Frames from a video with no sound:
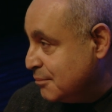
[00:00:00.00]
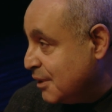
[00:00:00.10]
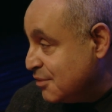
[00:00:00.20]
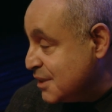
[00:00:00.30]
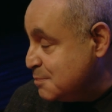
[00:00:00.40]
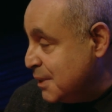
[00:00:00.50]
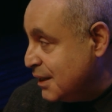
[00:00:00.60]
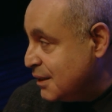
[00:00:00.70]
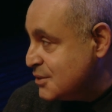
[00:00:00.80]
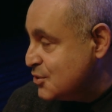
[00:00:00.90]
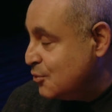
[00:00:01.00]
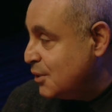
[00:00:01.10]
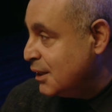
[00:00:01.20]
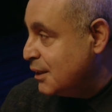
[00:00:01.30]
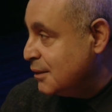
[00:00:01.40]
I've experienced the
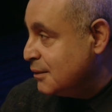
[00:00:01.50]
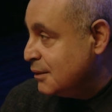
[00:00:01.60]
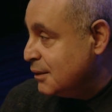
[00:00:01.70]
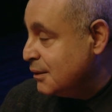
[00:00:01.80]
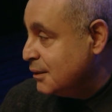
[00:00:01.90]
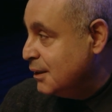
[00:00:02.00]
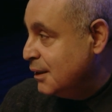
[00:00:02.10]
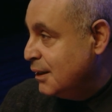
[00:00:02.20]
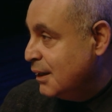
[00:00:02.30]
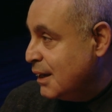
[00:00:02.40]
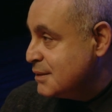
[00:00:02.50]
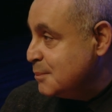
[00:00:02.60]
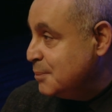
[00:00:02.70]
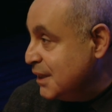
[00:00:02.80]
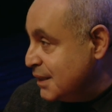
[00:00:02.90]
ring in as a
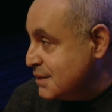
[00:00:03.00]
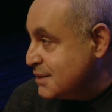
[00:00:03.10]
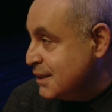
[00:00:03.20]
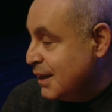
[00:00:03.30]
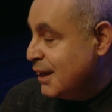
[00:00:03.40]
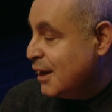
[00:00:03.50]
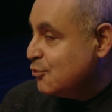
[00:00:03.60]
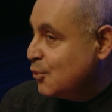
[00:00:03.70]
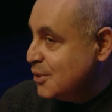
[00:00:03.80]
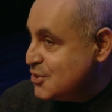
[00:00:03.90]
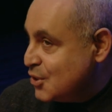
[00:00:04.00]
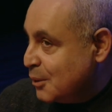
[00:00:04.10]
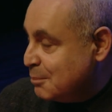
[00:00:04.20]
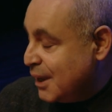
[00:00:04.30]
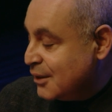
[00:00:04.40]
piece. I've always
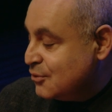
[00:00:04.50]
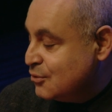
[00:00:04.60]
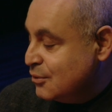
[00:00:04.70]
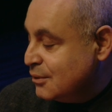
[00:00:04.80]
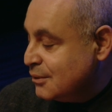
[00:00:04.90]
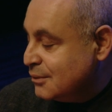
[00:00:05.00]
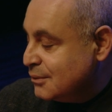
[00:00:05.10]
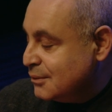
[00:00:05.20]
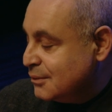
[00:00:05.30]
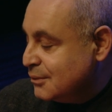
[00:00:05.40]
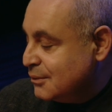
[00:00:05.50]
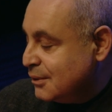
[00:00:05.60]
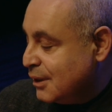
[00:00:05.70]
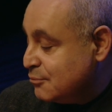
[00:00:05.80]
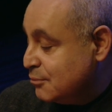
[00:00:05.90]
gone back.
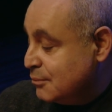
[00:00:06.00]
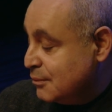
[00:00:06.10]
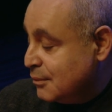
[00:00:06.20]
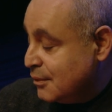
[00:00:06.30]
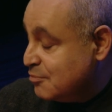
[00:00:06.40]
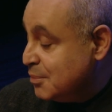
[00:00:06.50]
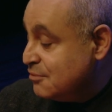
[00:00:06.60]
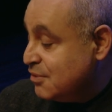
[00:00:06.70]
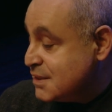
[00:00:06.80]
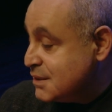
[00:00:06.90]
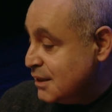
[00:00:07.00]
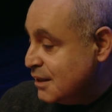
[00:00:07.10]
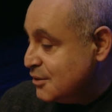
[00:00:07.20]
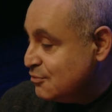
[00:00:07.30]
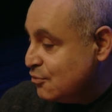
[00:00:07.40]
I've been
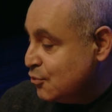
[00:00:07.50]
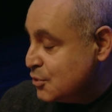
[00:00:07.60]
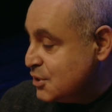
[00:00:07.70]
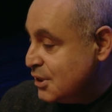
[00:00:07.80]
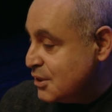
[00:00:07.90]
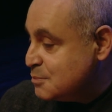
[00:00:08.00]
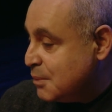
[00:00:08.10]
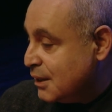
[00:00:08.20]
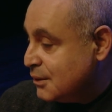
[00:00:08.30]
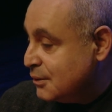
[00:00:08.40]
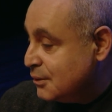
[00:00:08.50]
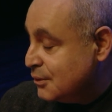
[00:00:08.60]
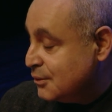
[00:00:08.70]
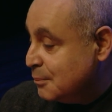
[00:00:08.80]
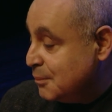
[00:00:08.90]
fascinated for 40 years by
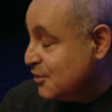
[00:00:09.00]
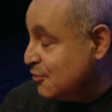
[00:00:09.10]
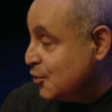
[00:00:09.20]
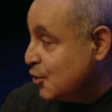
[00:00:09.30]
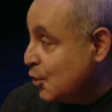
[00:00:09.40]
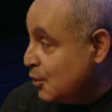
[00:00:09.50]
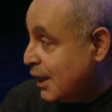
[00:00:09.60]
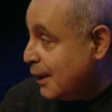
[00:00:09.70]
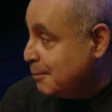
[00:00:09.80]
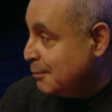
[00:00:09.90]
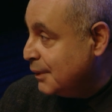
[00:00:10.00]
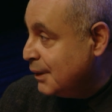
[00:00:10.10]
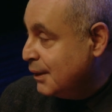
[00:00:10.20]
the myth of the golem,